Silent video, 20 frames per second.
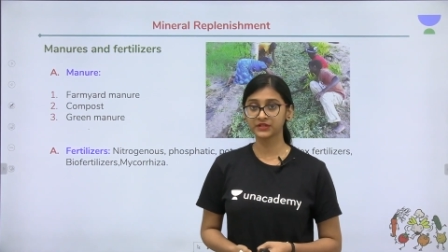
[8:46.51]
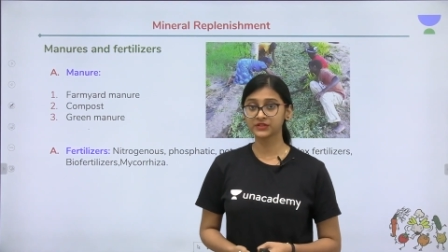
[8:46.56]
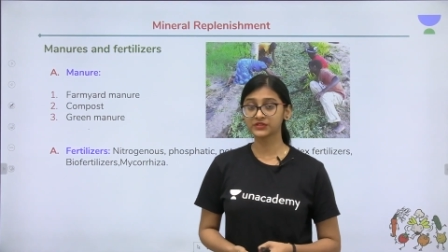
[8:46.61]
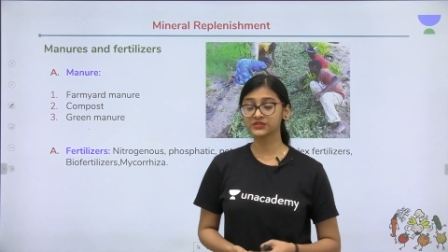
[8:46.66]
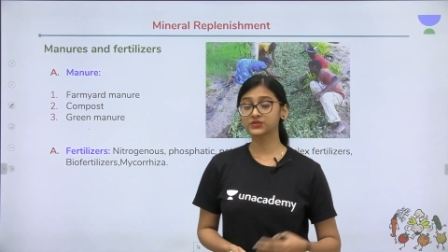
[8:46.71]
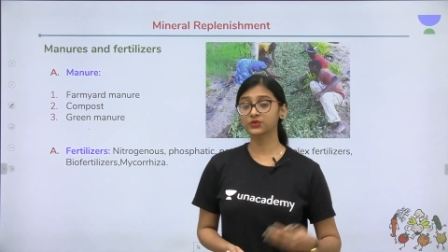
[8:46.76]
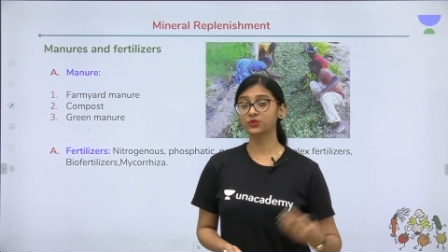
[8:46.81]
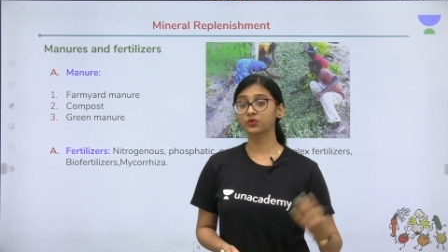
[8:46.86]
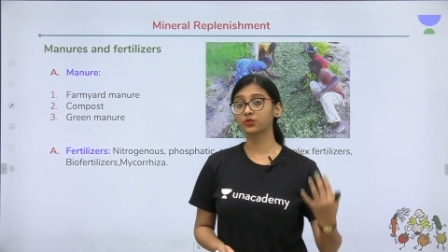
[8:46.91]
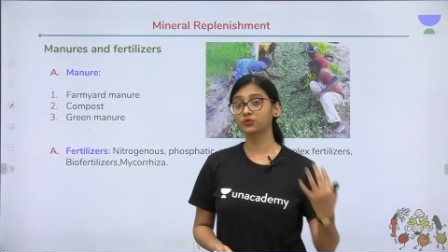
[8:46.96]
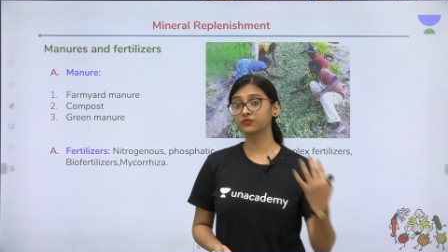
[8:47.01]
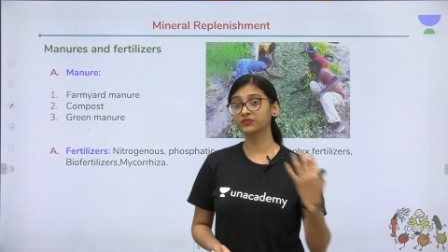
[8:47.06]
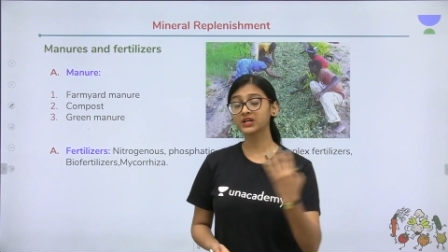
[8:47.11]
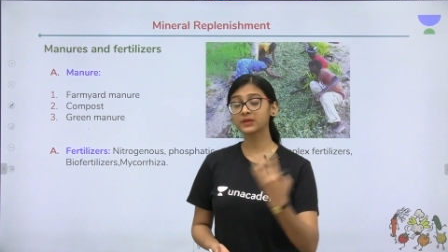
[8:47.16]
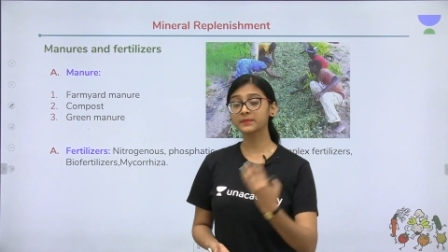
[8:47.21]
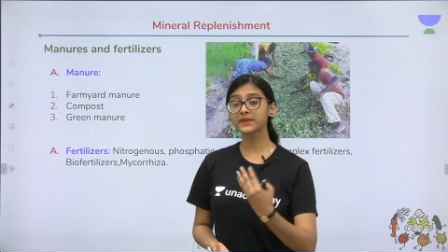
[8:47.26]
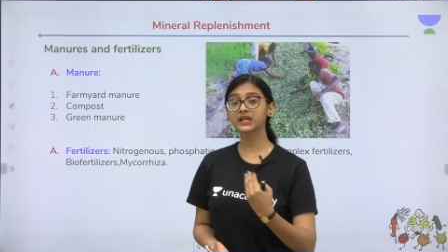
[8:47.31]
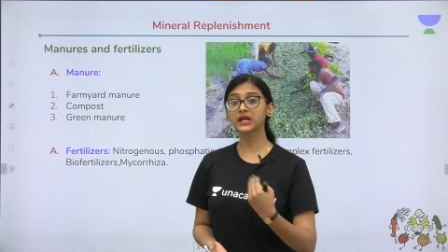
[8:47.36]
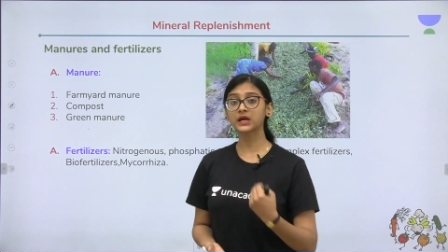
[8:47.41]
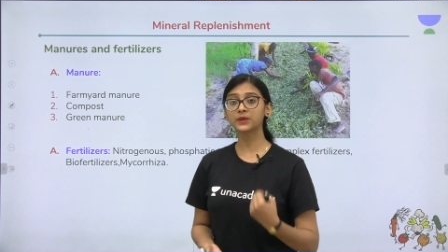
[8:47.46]
So
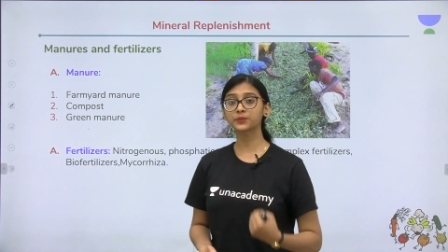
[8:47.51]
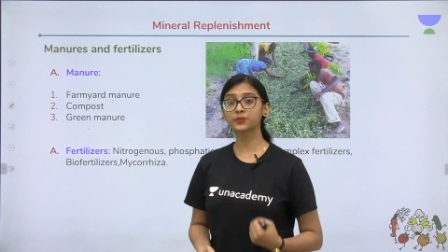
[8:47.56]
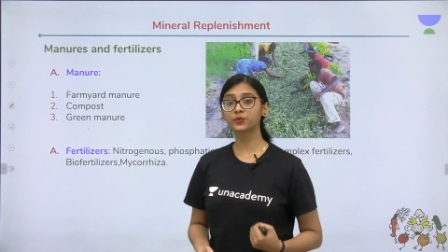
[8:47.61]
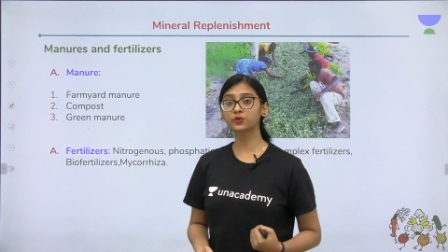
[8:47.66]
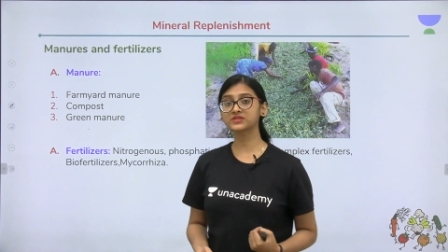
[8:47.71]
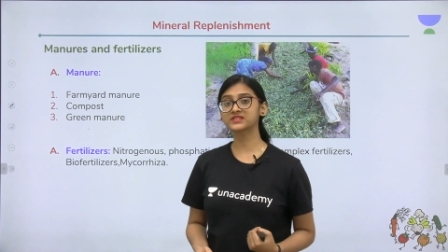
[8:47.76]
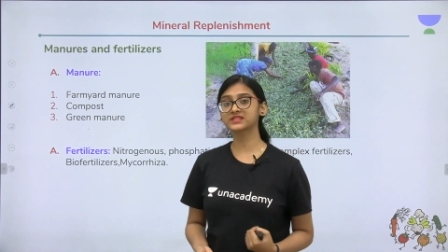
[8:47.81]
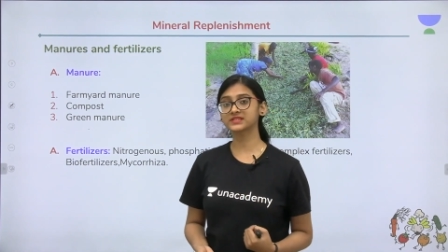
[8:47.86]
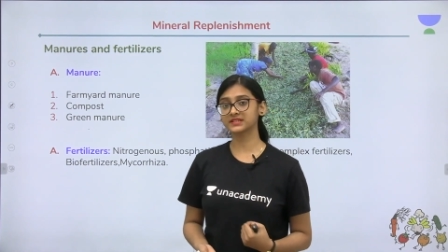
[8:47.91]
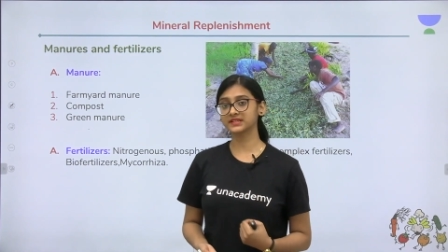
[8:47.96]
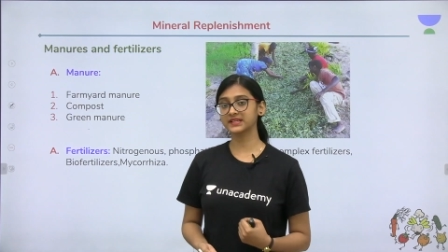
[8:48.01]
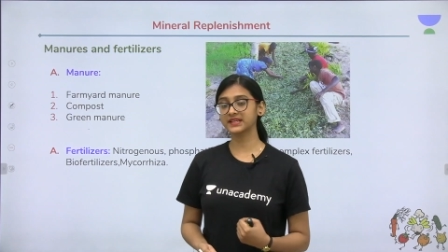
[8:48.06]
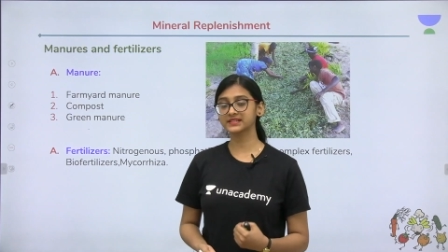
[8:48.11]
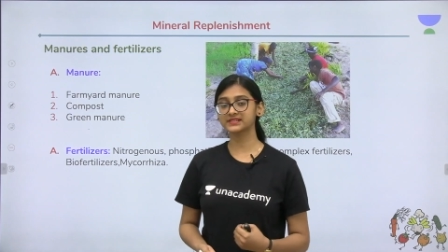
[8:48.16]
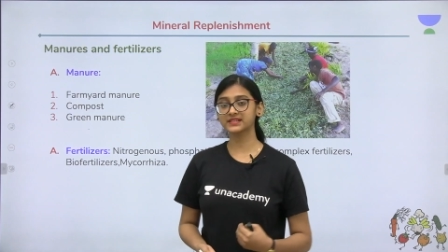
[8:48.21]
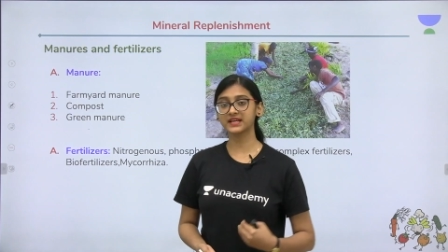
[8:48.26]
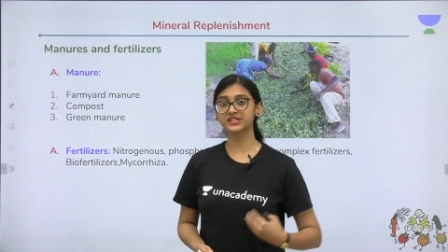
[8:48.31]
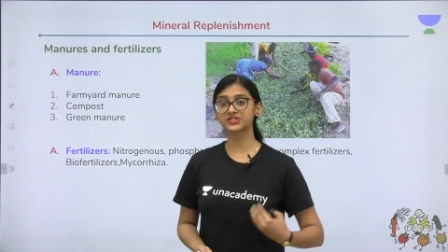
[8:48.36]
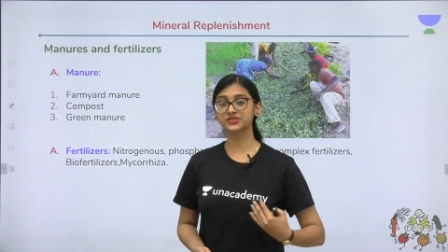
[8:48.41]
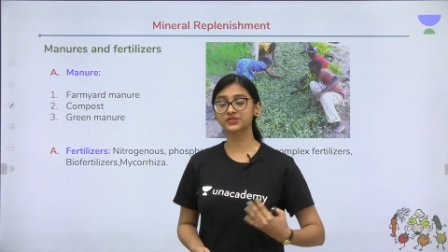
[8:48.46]
vermicompost
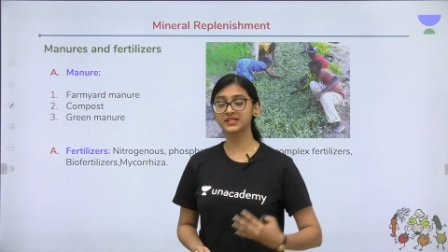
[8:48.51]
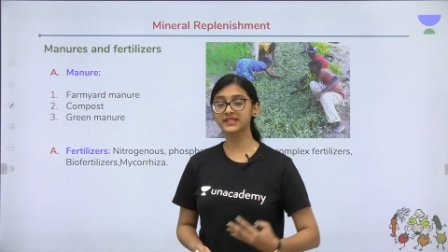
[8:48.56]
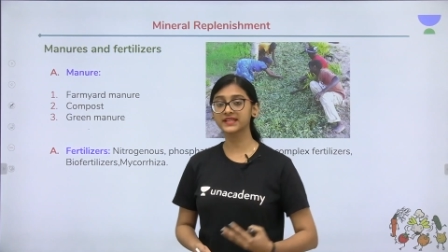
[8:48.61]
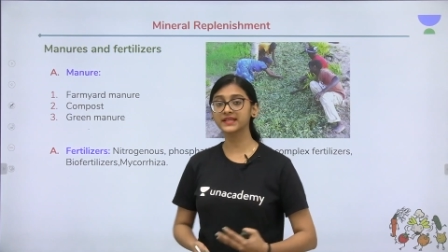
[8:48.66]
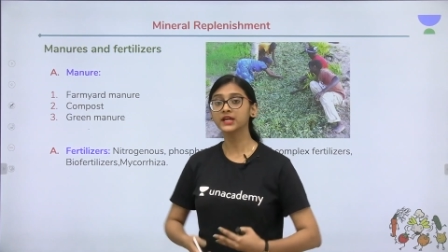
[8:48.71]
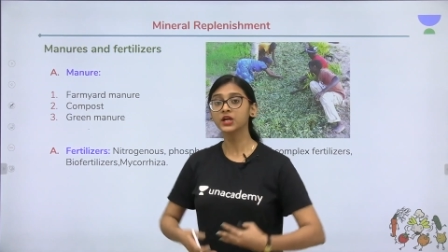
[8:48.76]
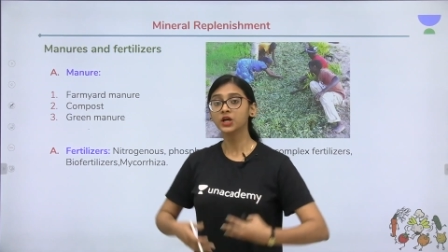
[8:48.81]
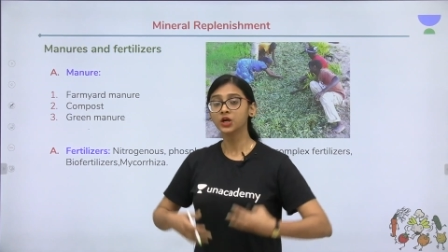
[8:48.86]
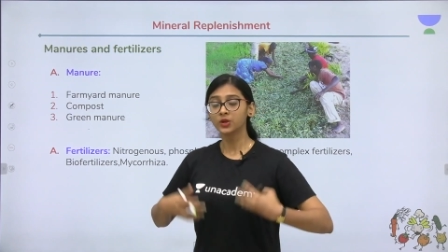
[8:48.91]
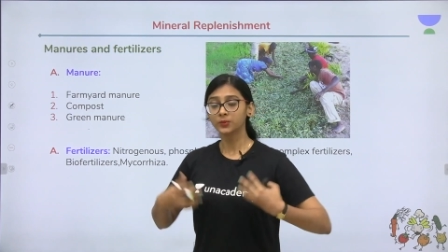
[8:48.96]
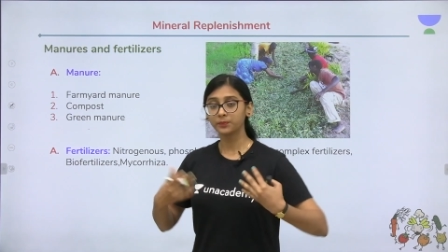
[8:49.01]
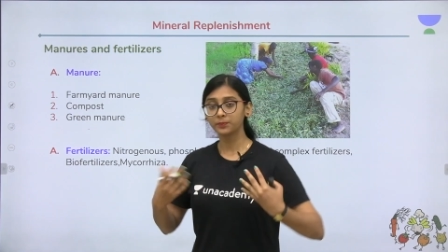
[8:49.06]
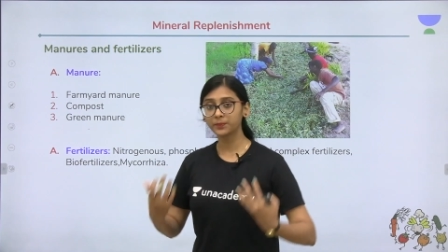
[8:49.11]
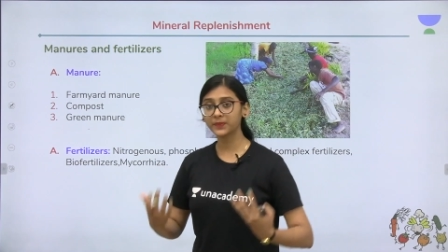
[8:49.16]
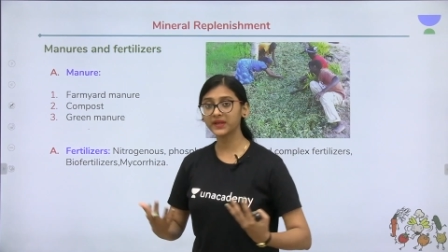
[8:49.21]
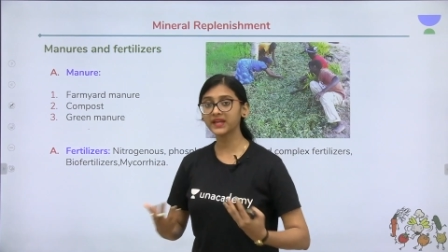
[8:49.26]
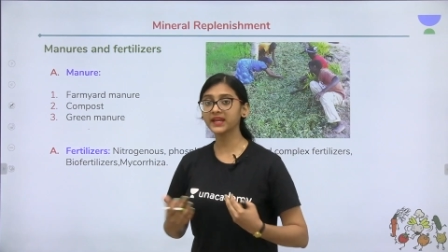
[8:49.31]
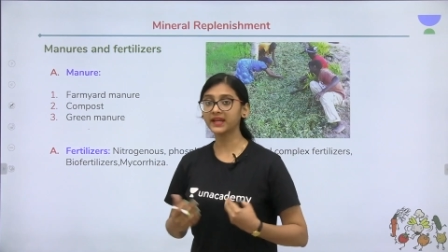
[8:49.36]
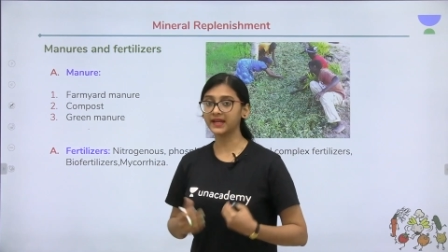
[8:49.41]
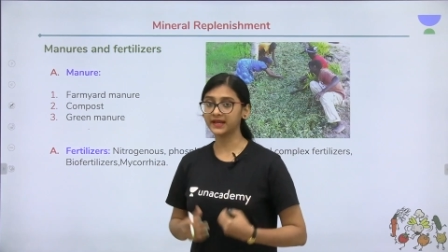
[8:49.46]
is actually
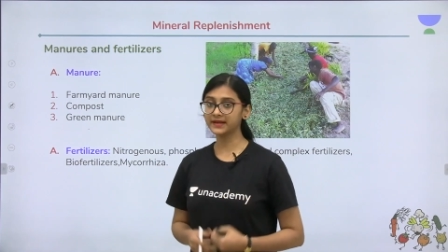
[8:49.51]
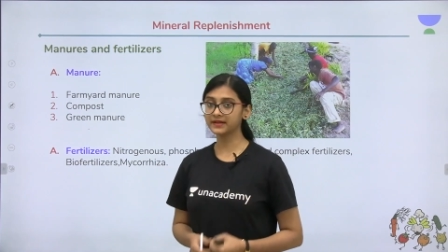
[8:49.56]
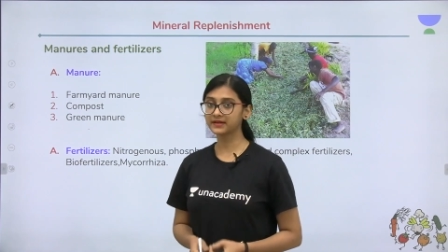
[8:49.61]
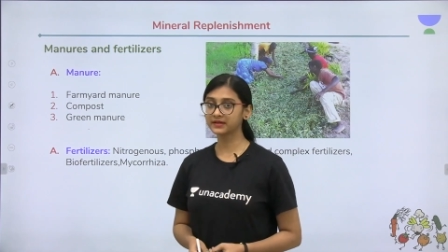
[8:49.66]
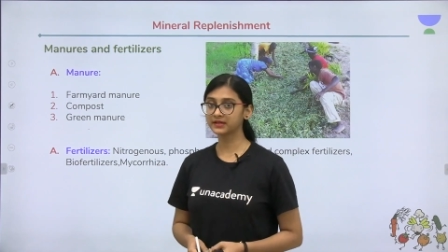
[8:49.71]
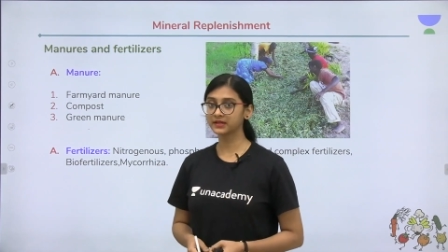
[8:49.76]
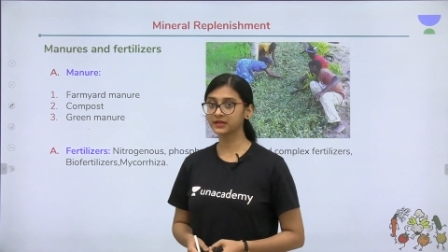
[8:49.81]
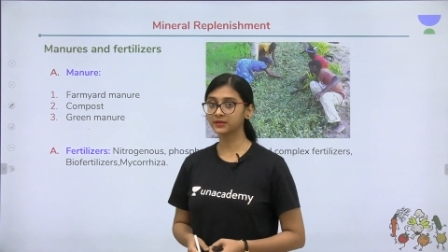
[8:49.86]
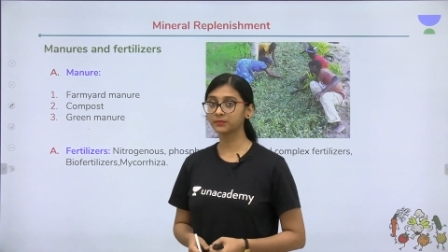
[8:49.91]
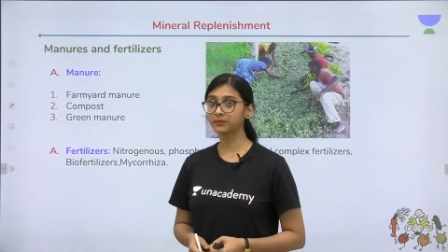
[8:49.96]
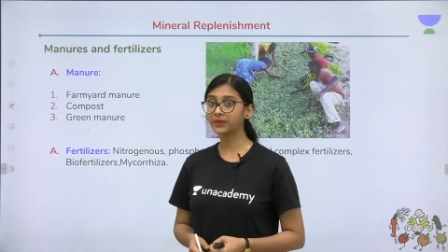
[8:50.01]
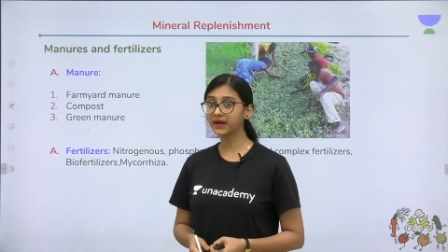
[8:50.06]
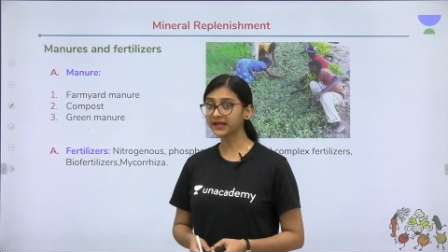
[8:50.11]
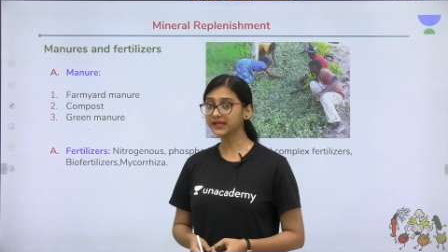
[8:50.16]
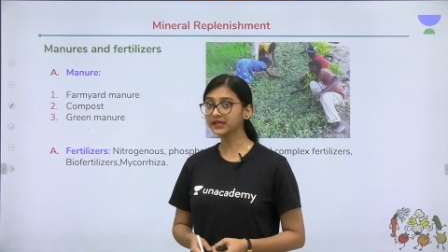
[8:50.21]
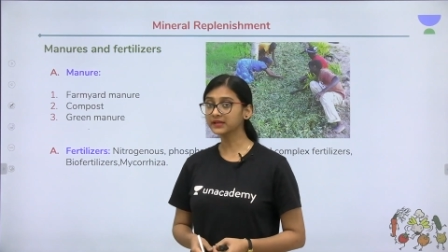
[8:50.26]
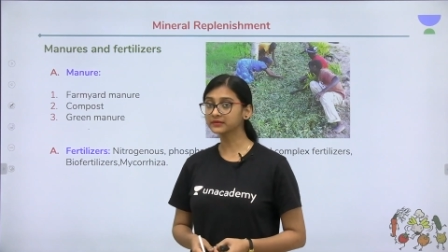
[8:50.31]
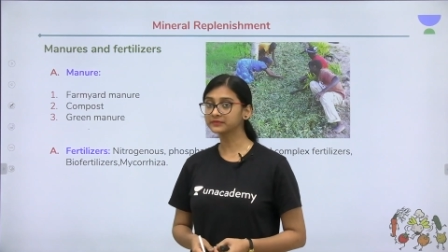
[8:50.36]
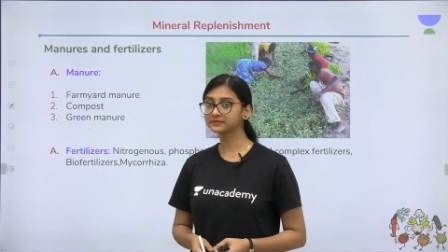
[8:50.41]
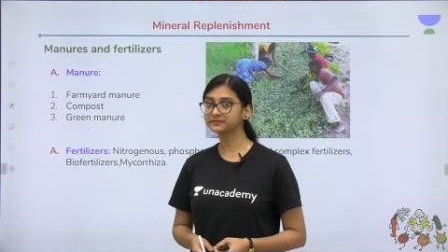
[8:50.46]
made
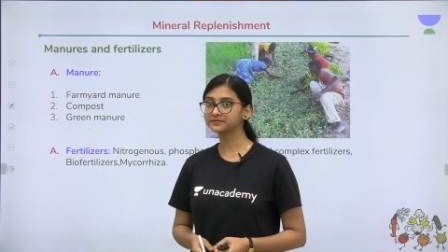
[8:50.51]
by